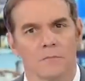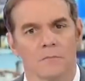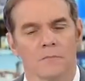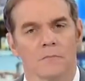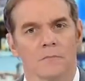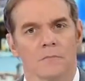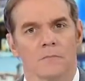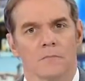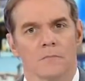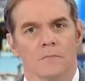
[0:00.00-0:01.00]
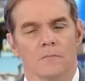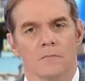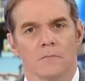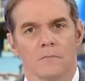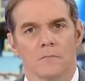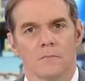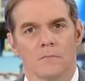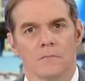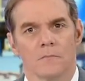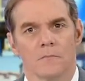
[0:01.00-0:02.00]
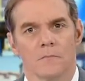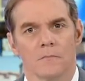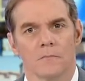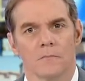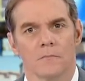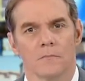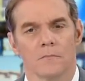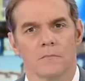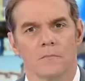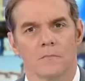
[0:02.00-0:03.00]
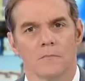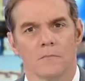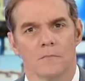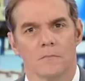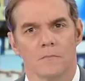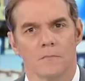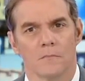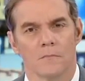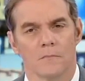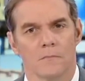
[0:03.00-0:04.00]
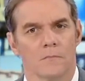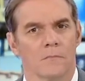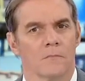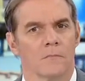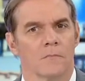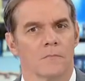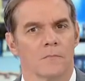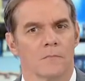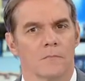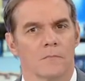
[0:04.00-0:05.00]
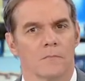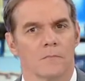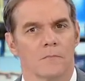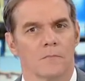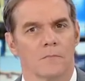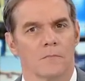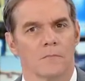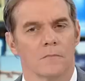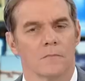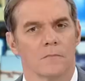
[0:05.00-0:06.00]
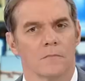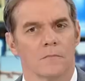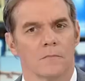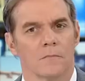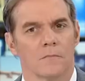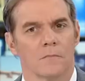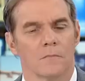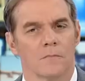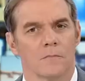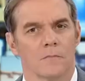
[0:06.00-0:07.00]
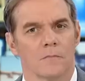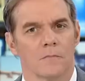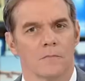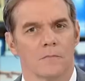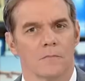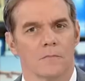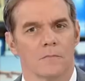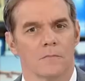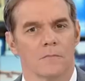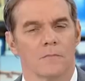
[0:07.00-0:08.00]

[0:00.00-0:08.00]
The person shown says nothing.